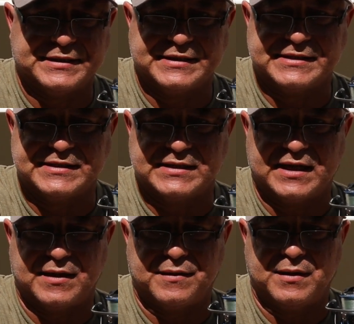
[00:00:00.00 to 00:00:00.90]
This is
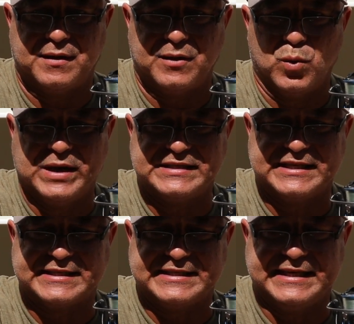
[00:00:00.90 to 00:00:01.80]
a
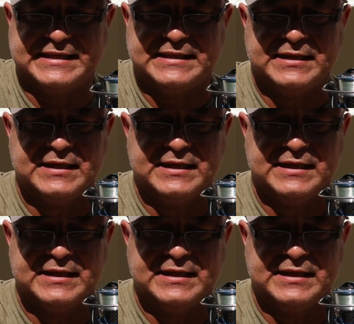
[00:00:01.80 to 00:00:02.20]
116,